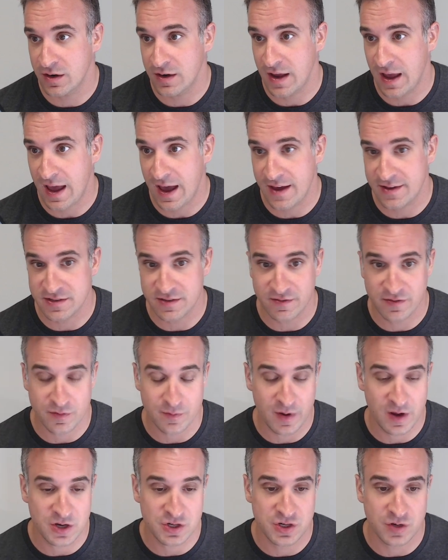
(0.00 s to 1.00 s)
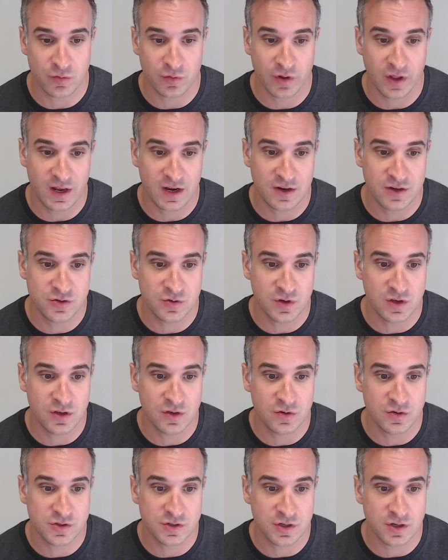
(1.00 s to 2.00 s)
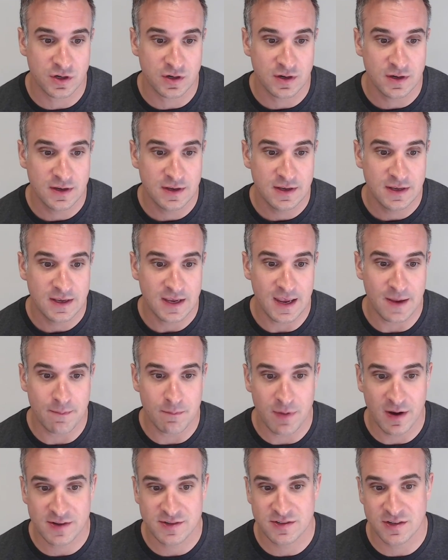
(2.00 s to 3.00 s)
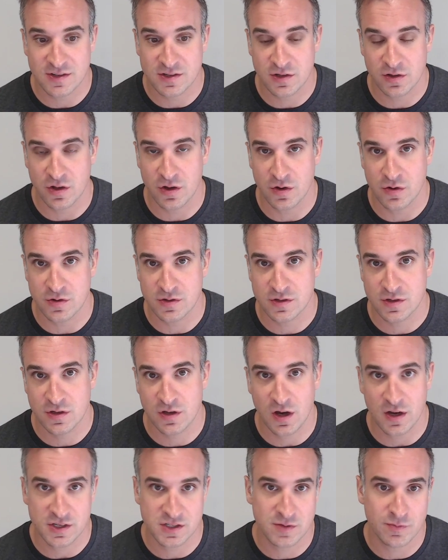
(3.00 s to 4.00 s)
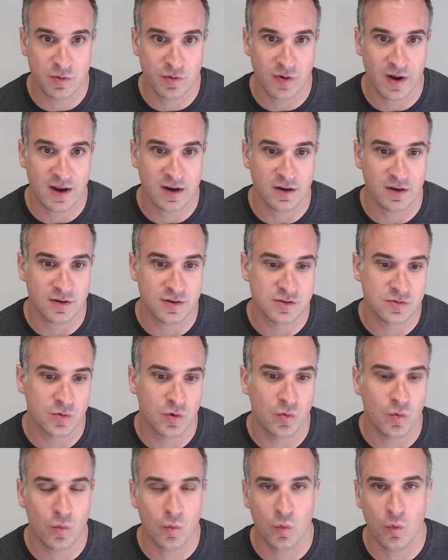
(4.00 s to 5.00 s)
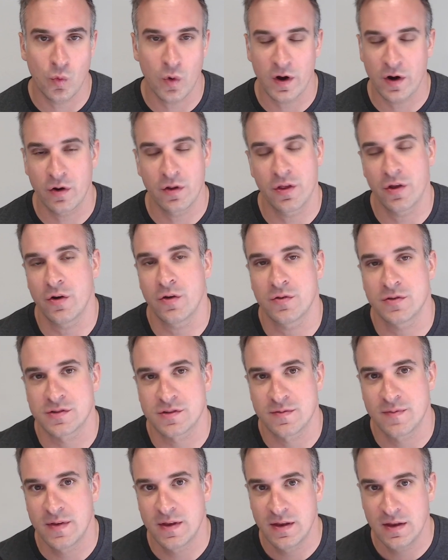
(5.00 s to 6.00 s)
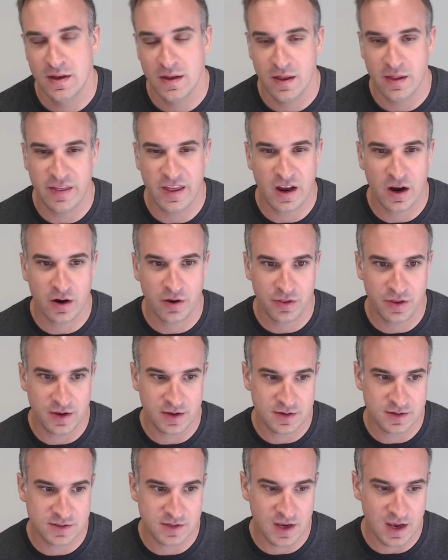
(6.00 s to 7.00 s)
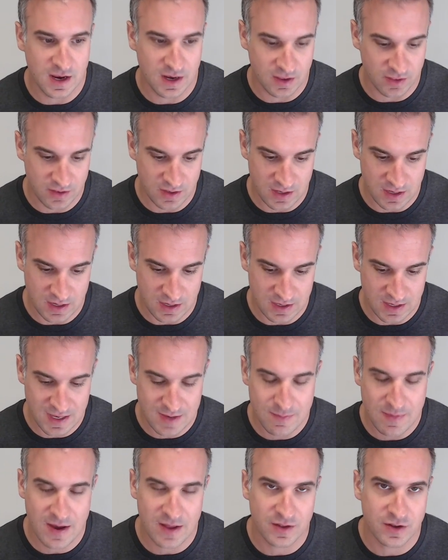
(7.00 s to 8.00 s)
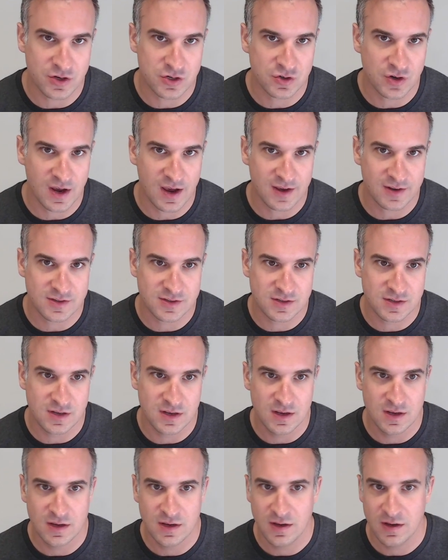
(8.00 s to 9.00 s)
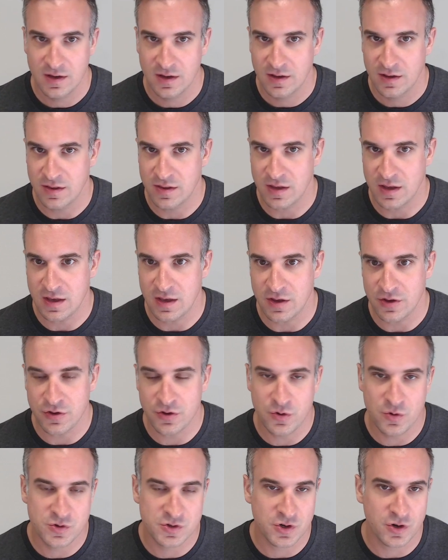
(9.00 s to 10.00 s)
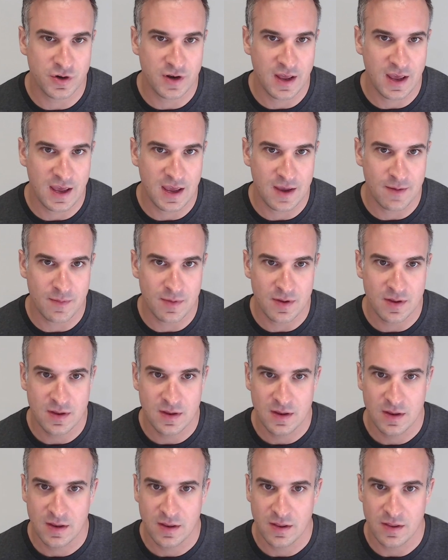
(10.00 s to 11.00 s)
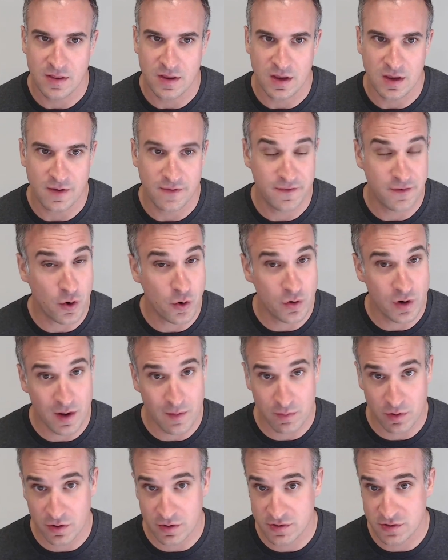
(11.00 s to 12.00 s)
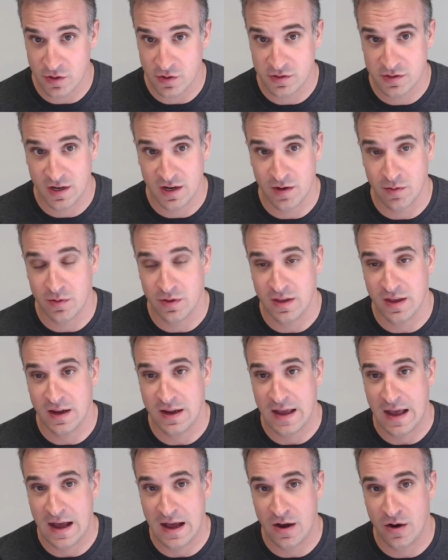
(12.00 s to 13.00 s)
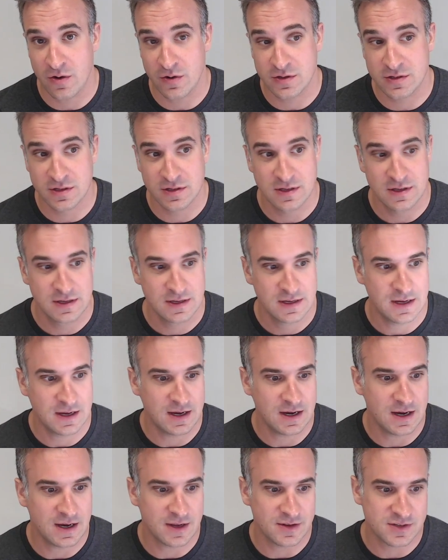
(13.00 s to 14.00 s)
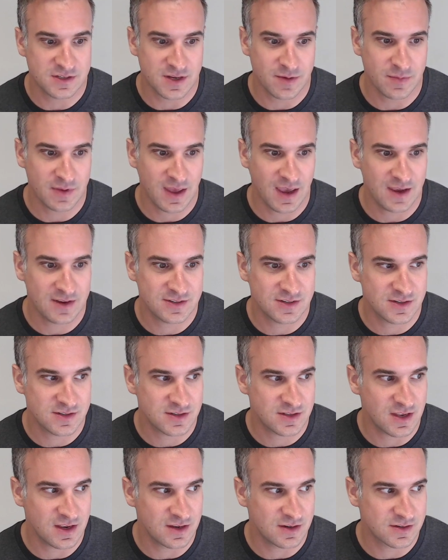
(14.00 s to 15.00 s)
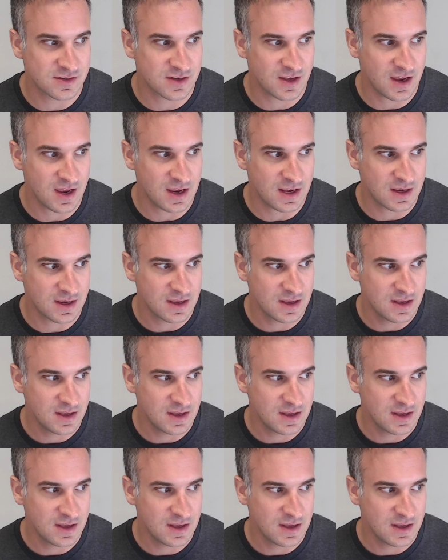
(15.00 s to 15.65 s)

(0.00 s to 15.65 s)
has information relating to a user, it must disclose customer records. Well, what are those? They are things like the email address, the username, the phone number associated with the account, in some cases, things like